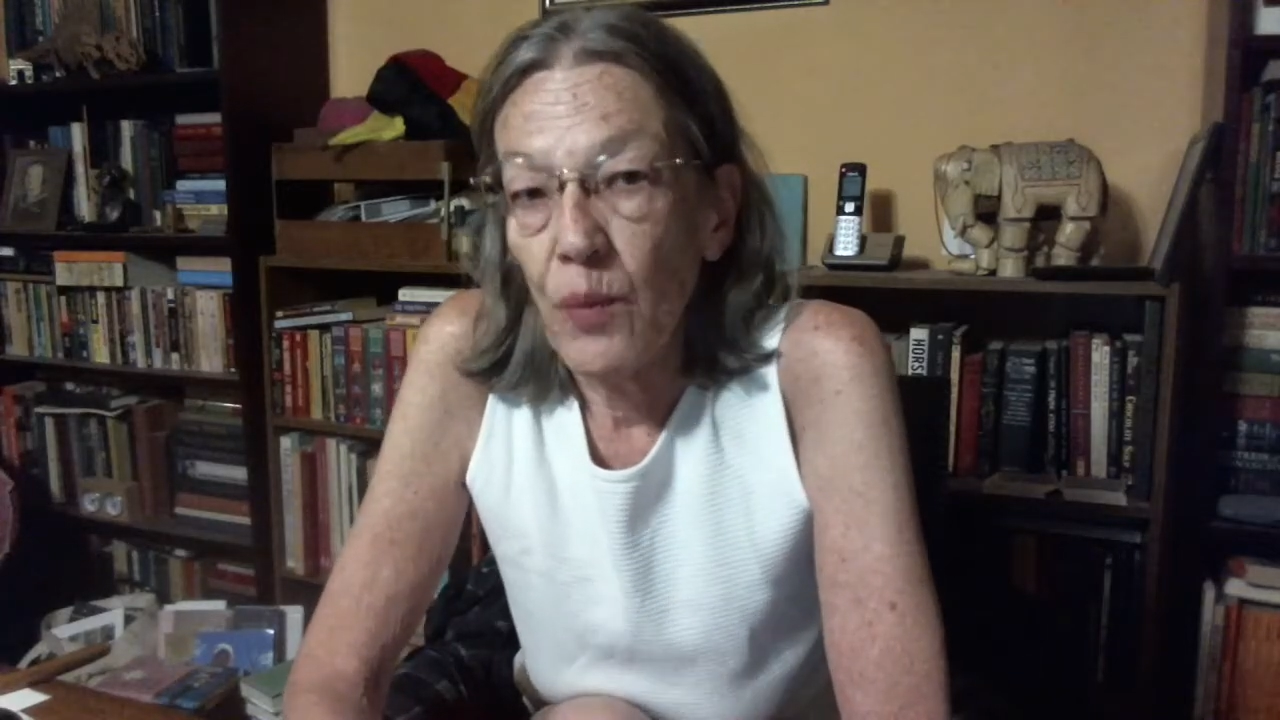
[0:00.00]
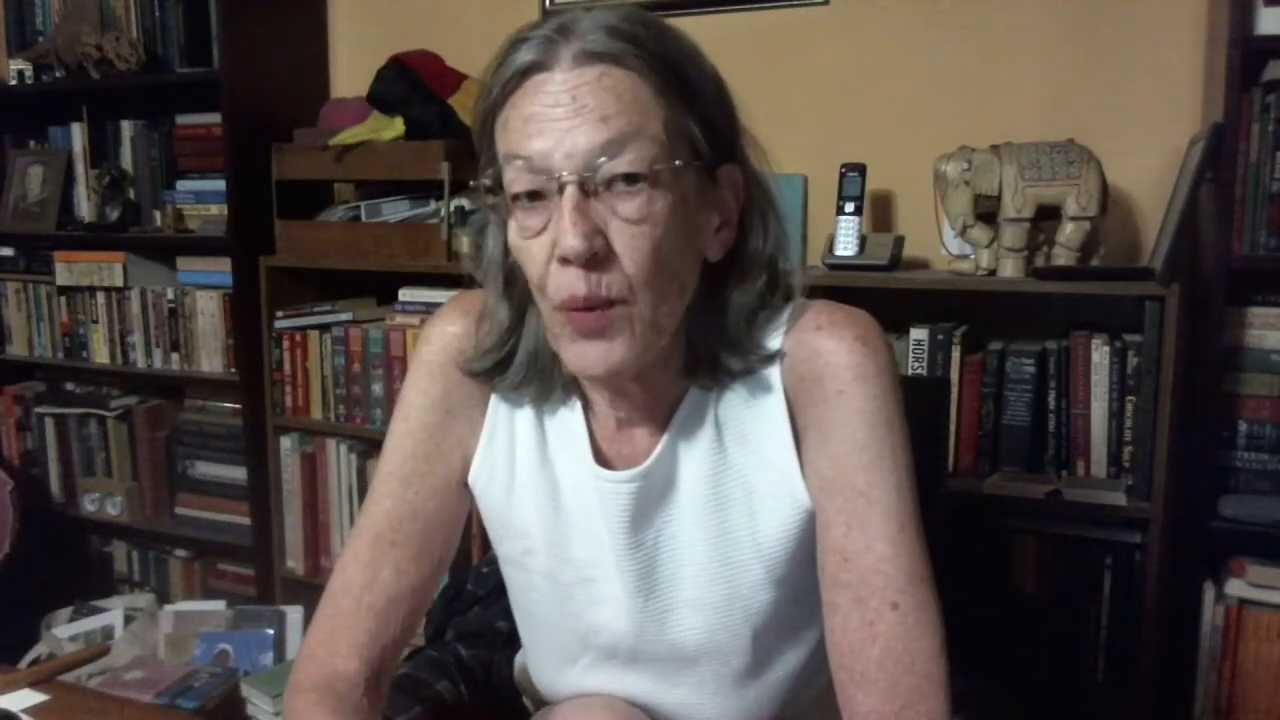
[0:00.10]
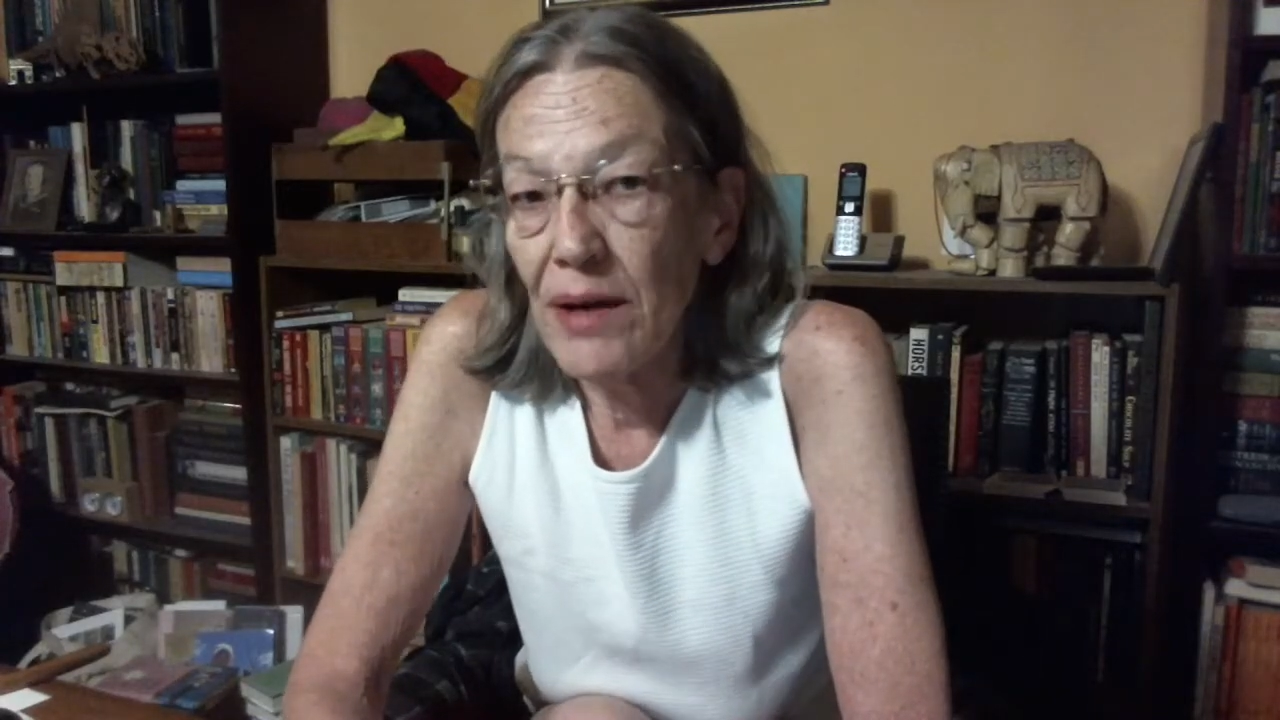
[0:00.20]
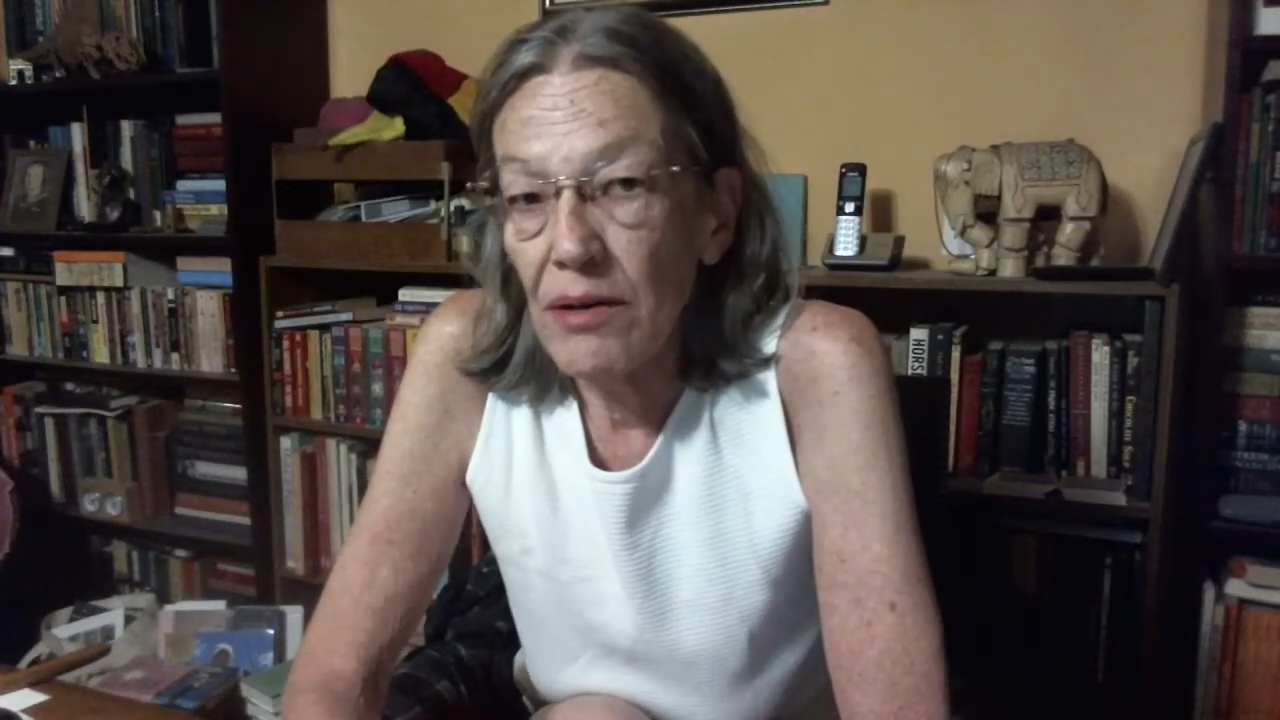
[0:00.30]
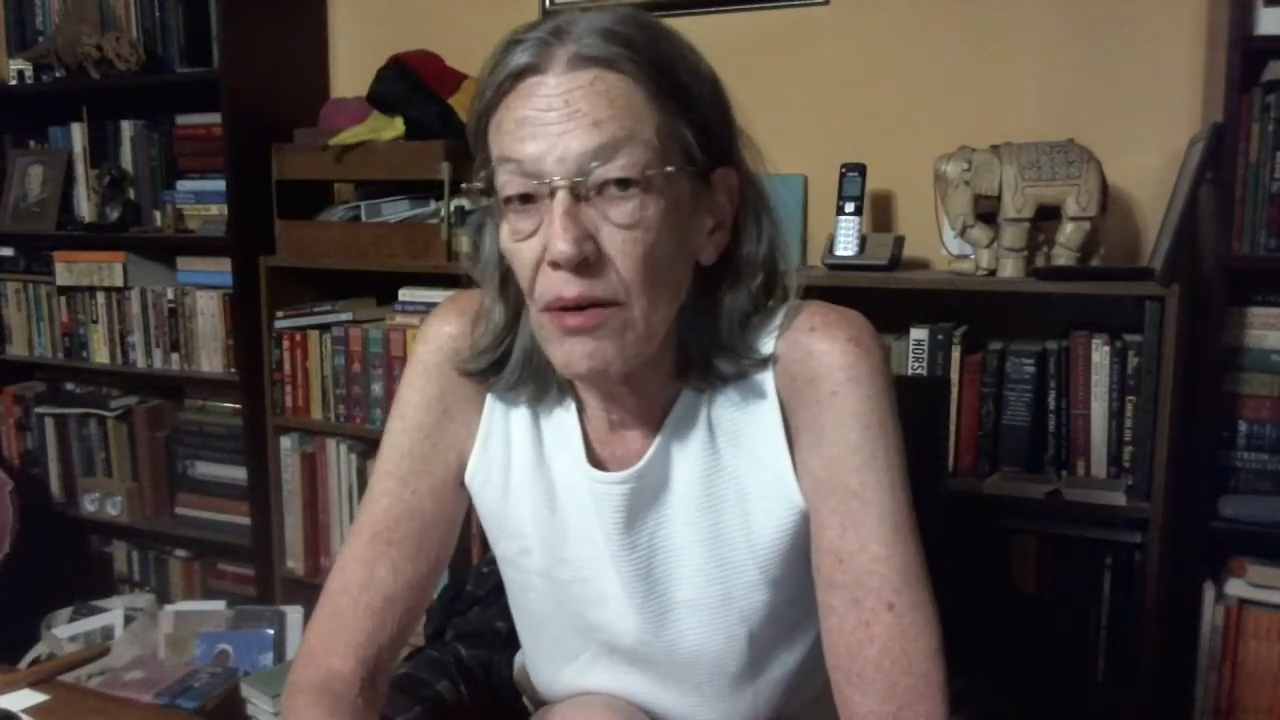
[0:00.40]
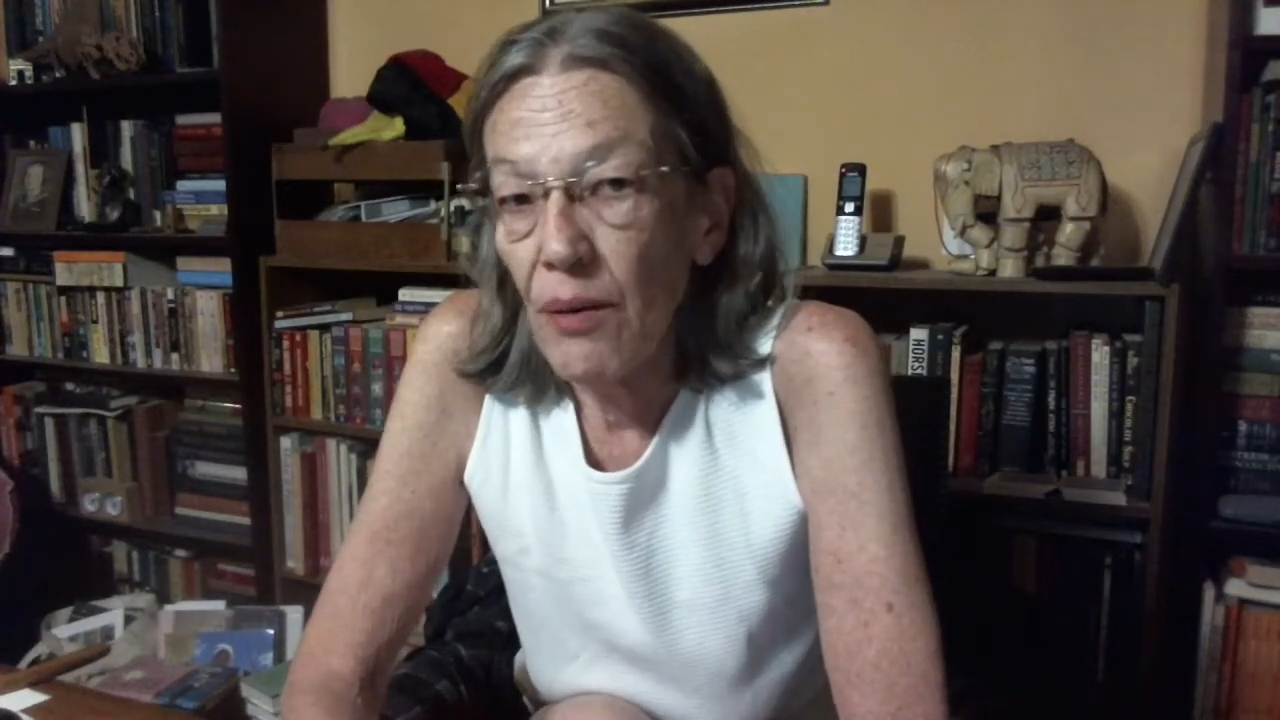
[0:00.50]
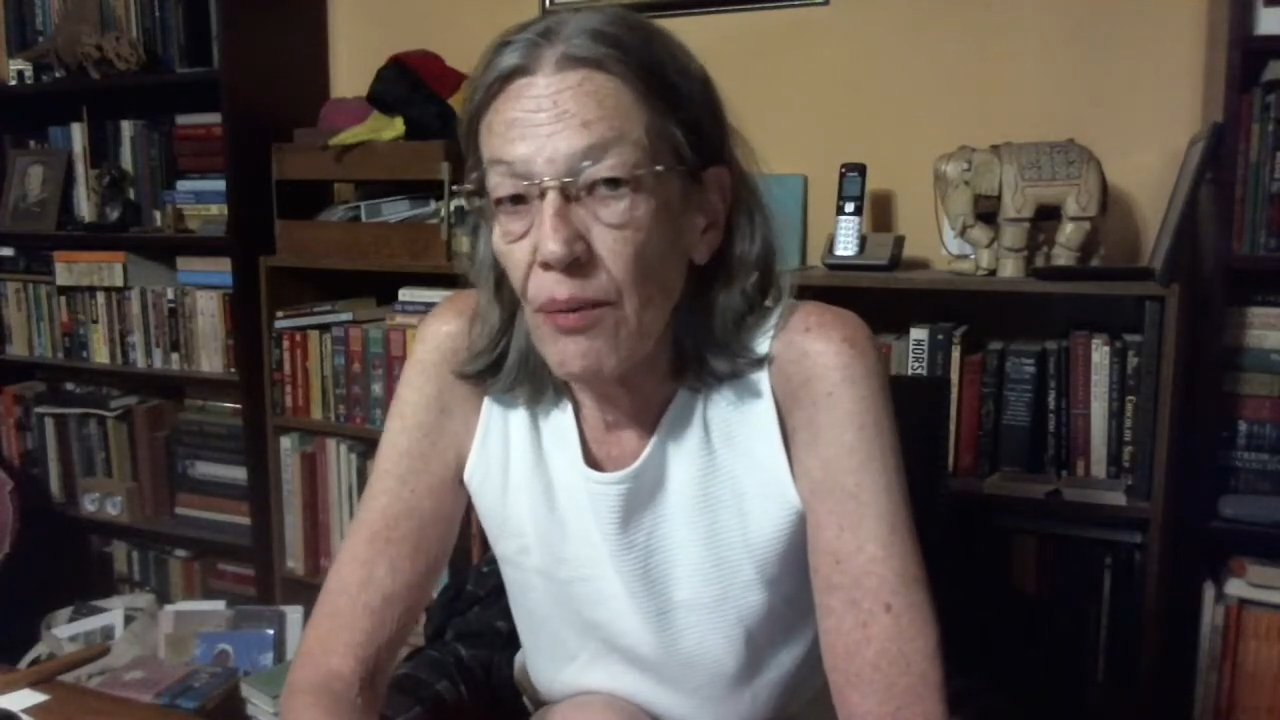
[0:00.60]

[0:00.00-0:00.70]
weird